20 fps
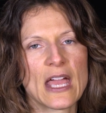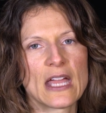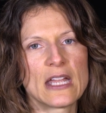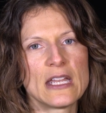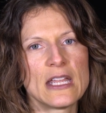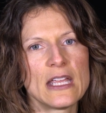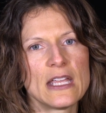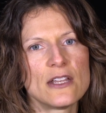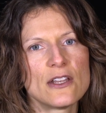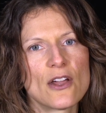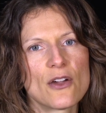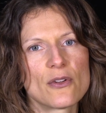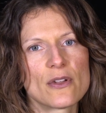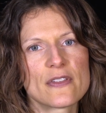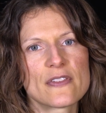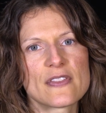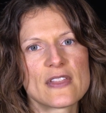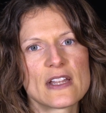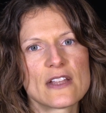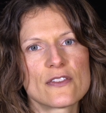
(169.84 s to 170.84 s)
And he
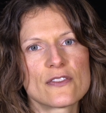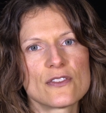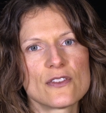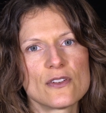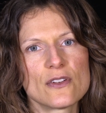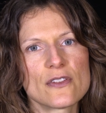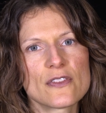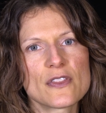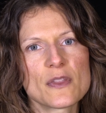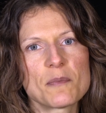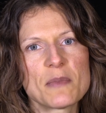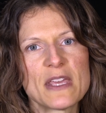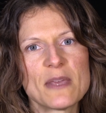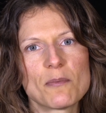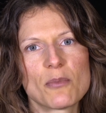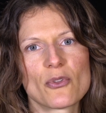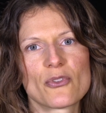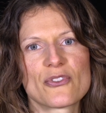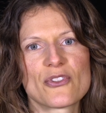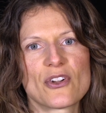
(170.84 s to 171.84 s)
noticed that as soon as the
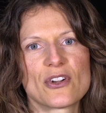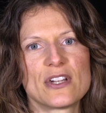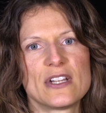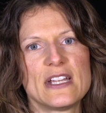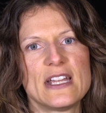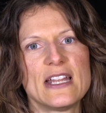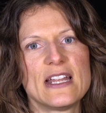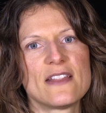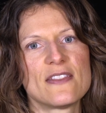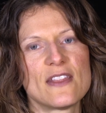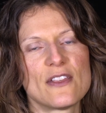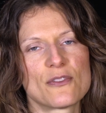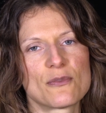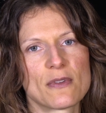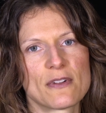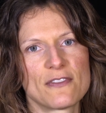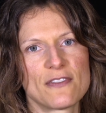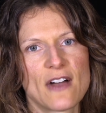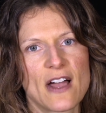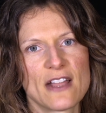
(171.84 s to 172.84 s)
people started eating these
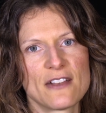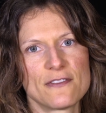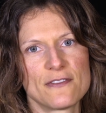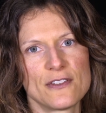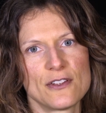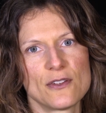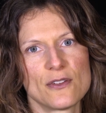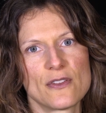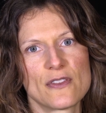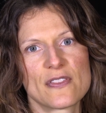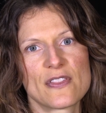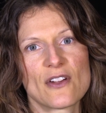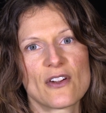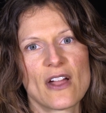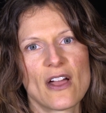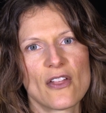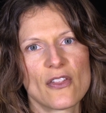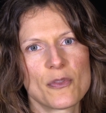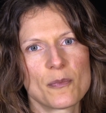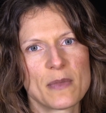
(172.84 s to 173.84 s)
refined foods, their
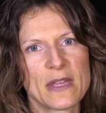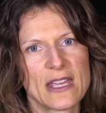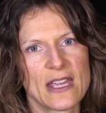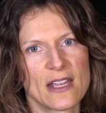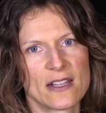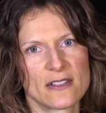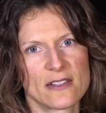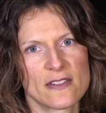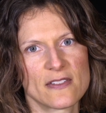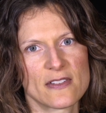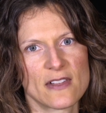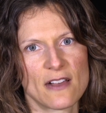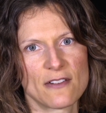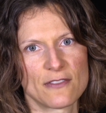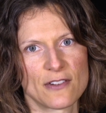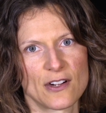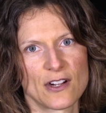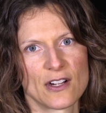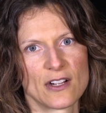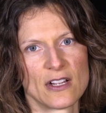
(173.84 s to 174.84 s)
health began to
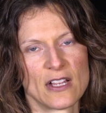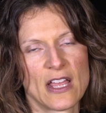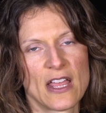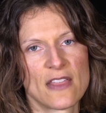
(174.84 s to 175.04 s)
suffer.